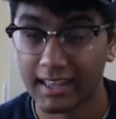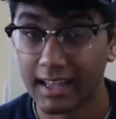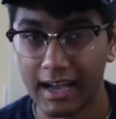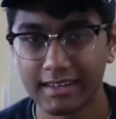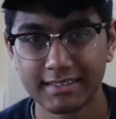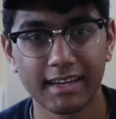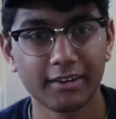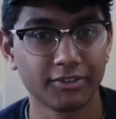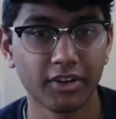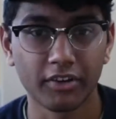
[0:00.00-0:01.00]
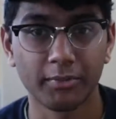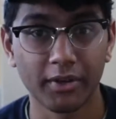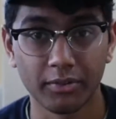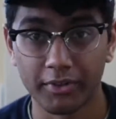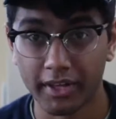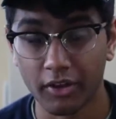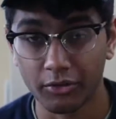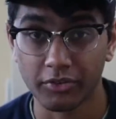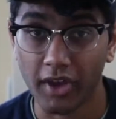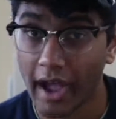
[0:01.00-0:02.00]
I decided on talking about something else
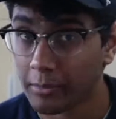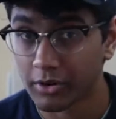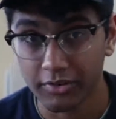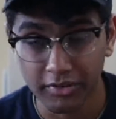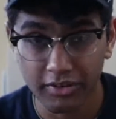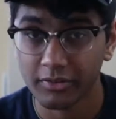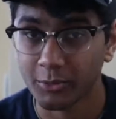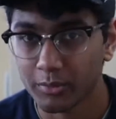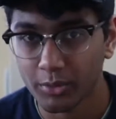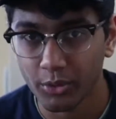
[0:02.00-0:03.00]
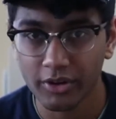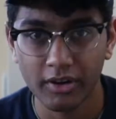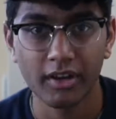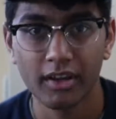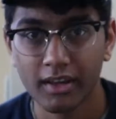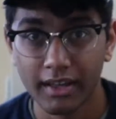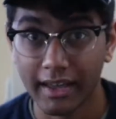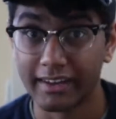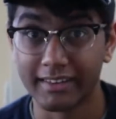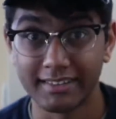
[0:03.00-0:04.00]
which I personally think is more important,
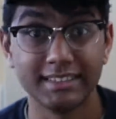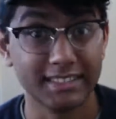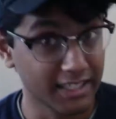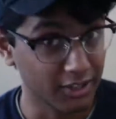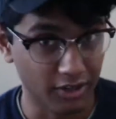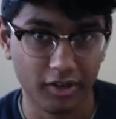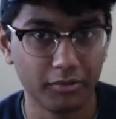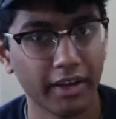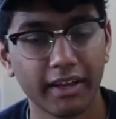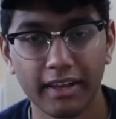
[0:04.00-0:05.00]
and it's gear, right?